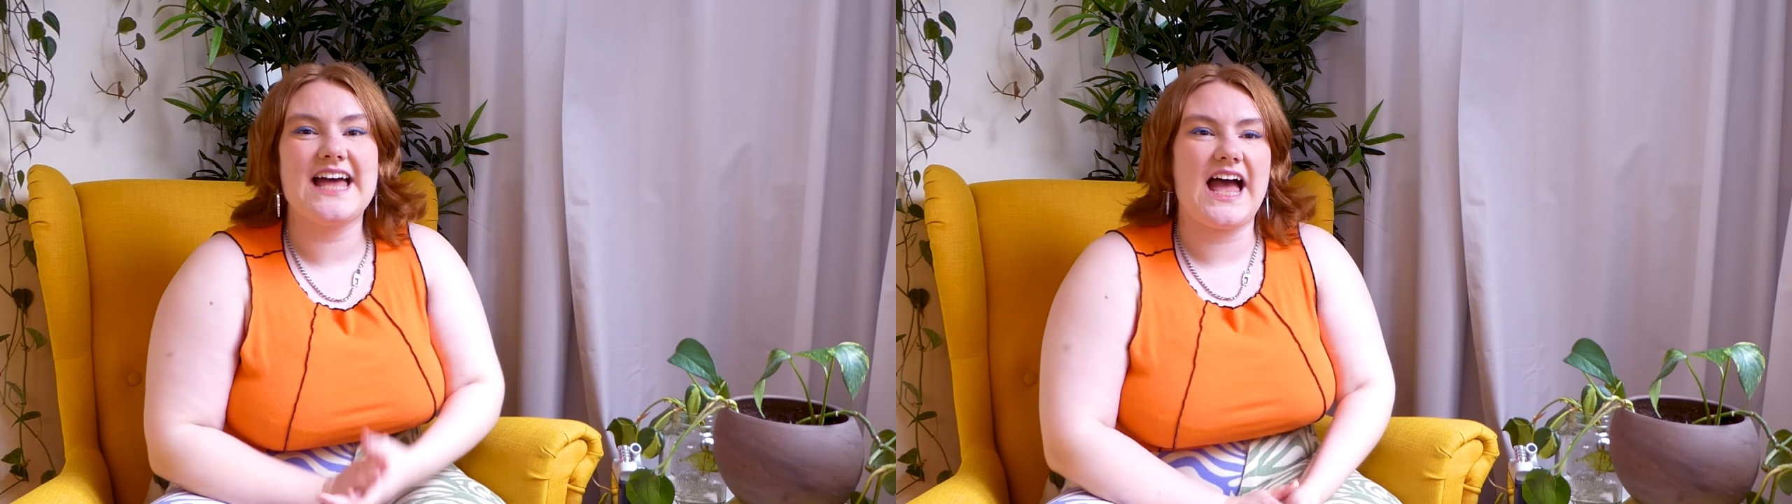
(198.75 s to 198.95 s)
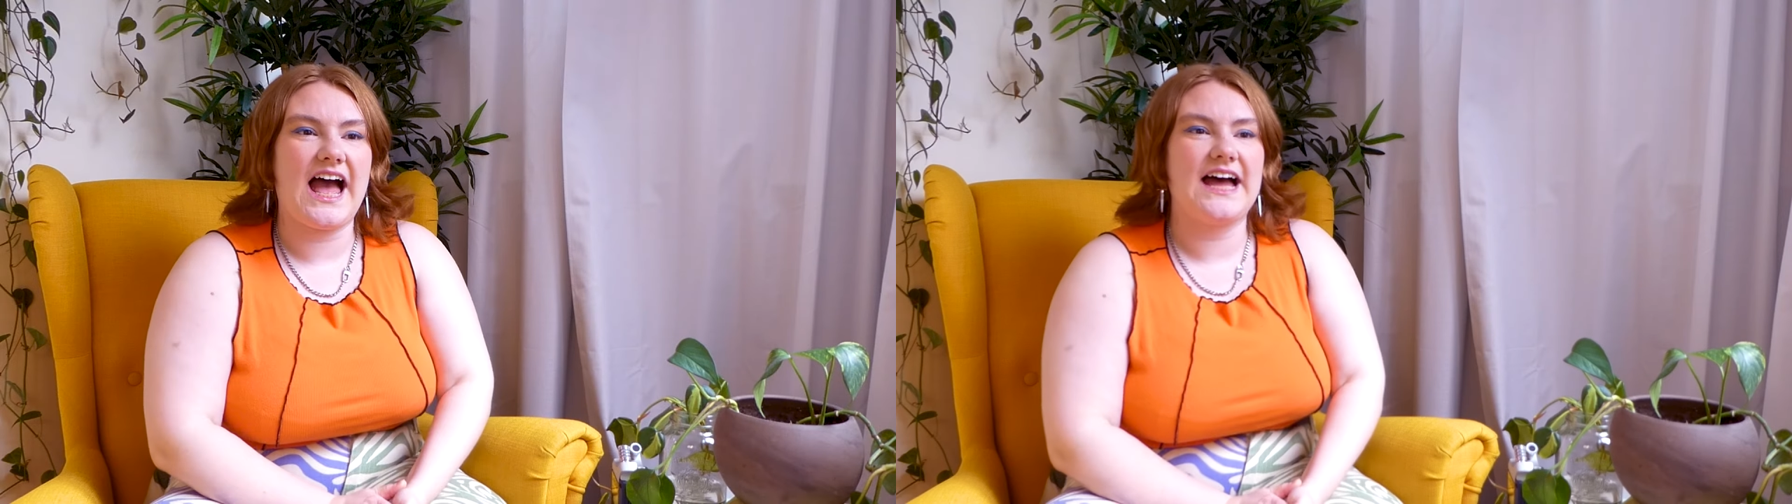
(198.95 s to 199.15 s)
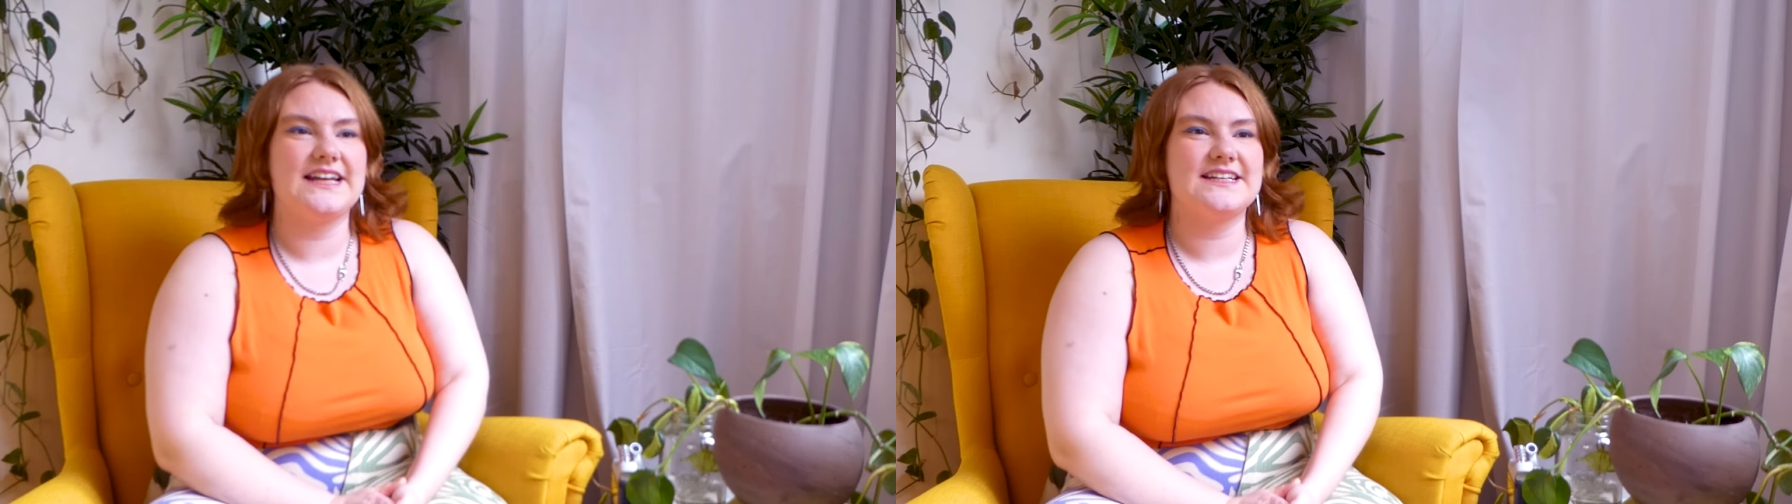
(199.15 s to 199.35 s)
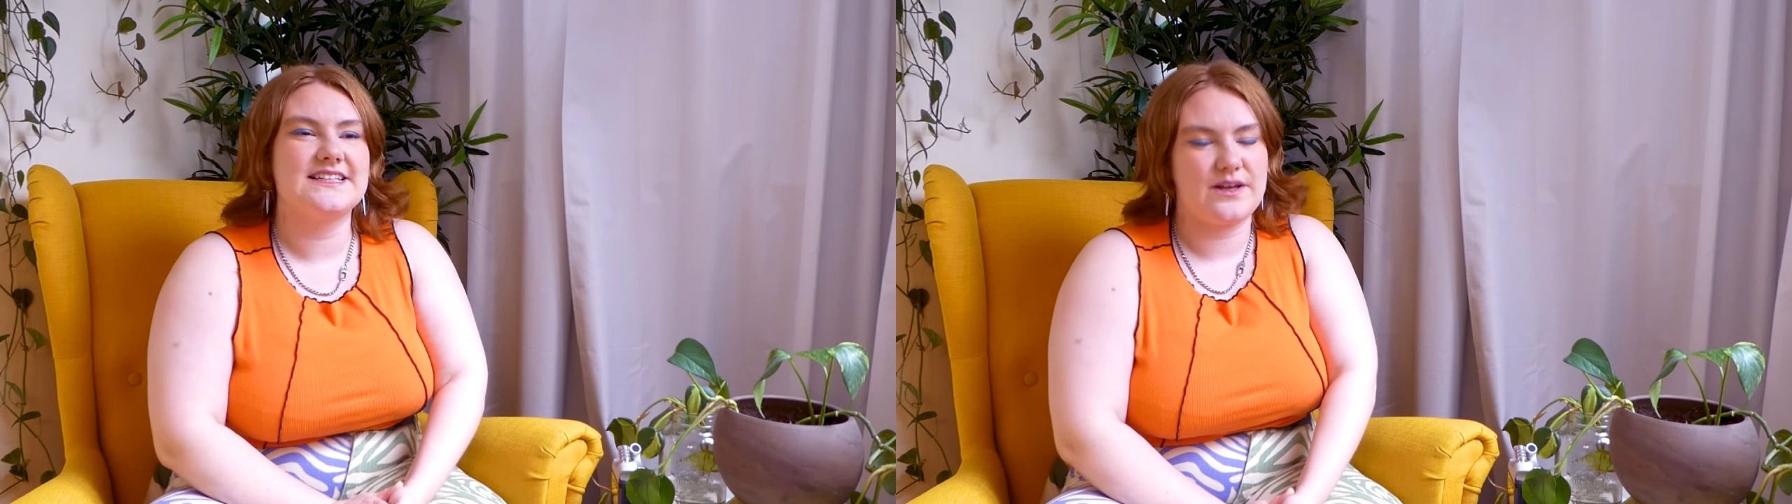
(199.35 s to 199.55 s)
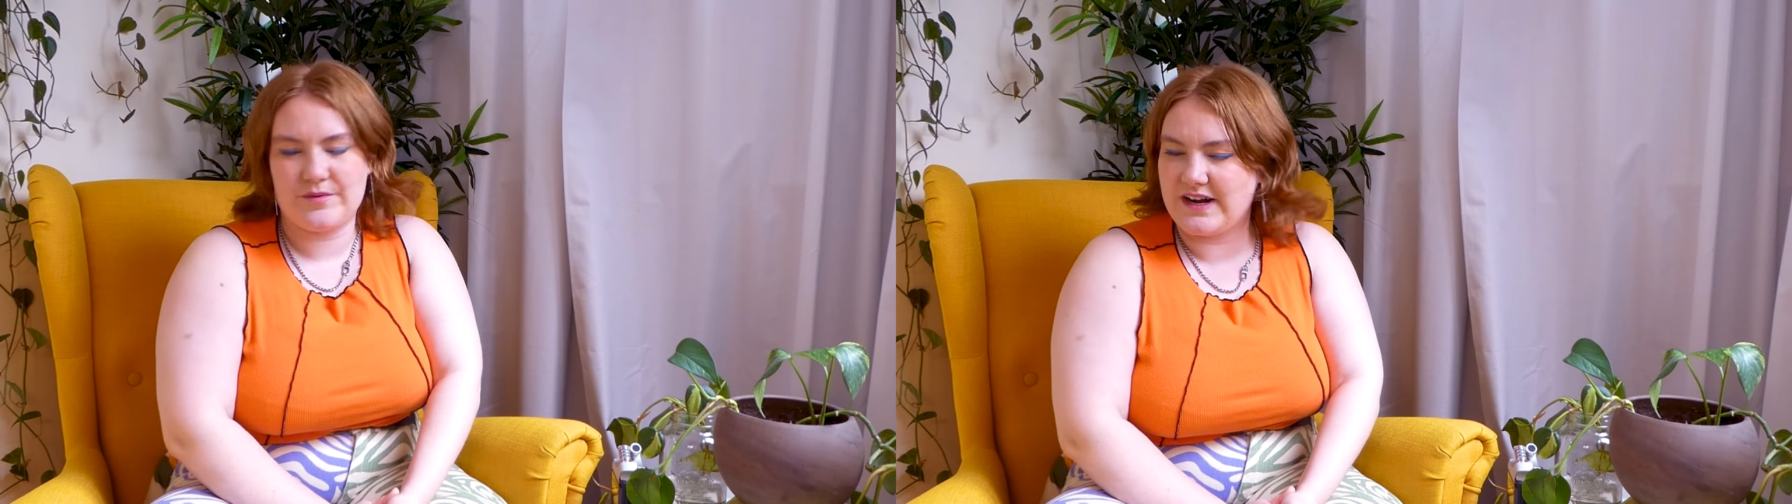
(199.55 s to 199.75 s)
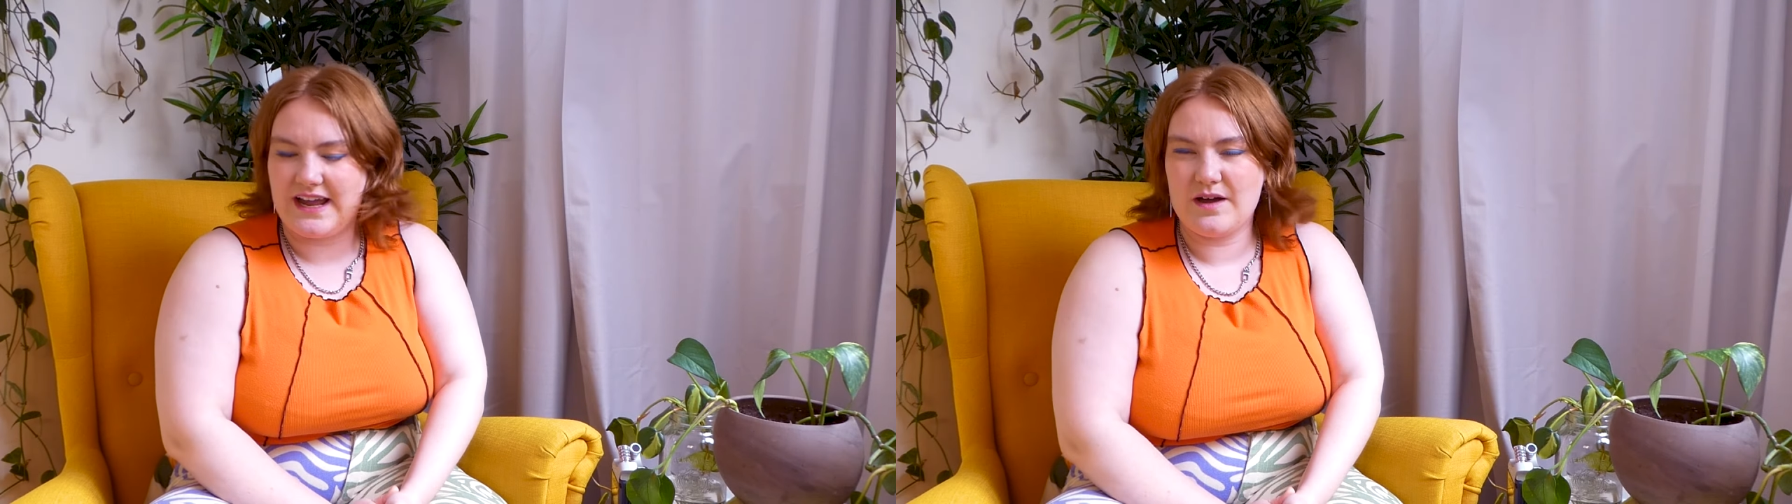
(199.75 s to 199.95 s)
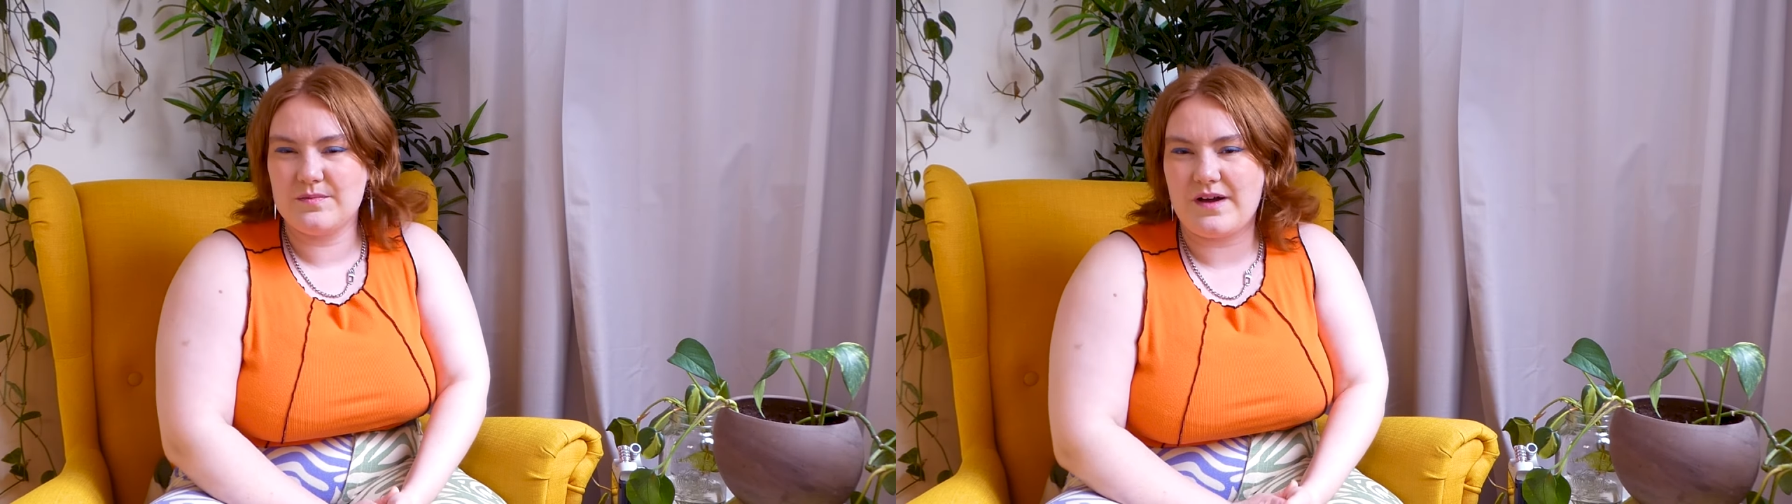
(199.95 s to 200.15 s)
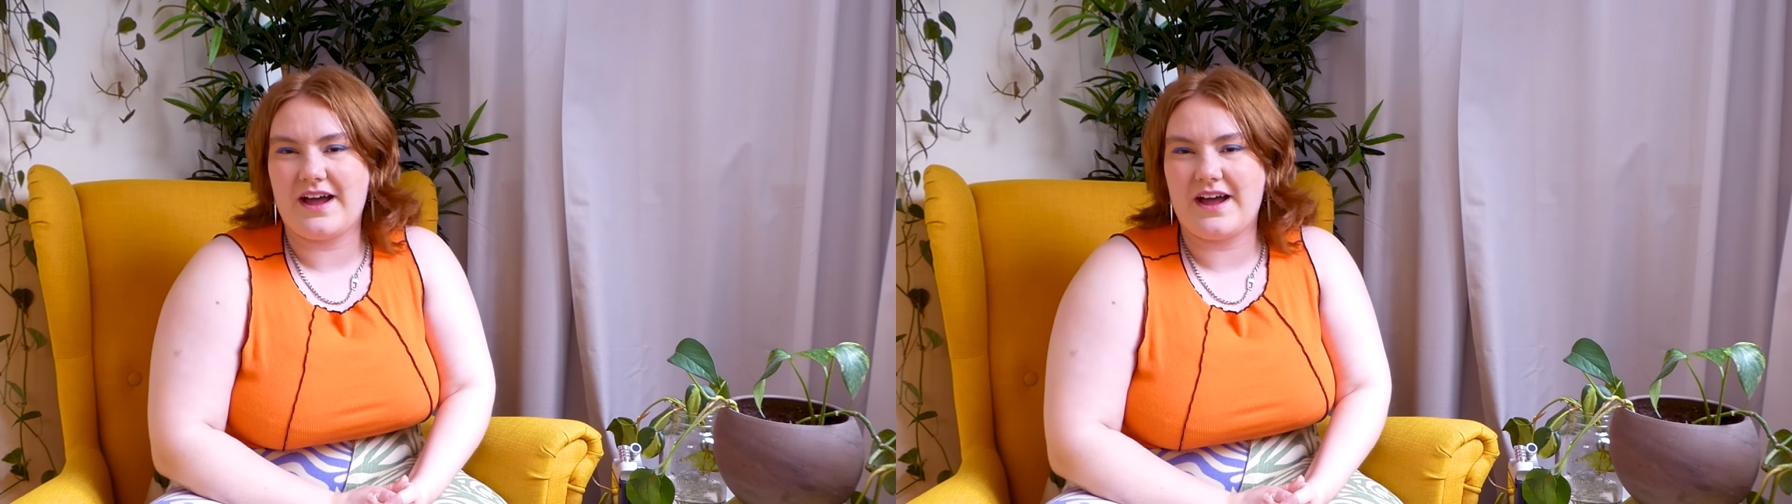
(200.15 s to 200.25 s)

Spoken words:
at summer camp.